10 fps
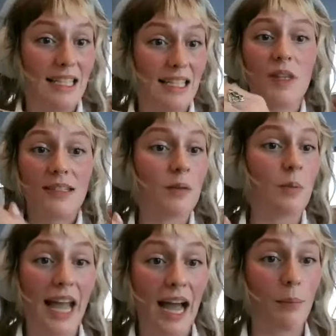dipped, this
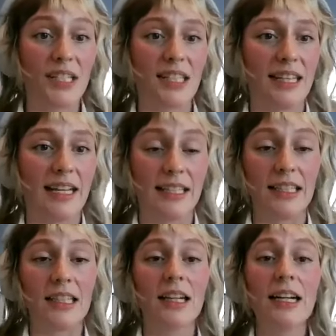is what happened in that
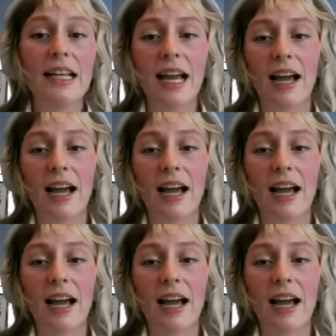year.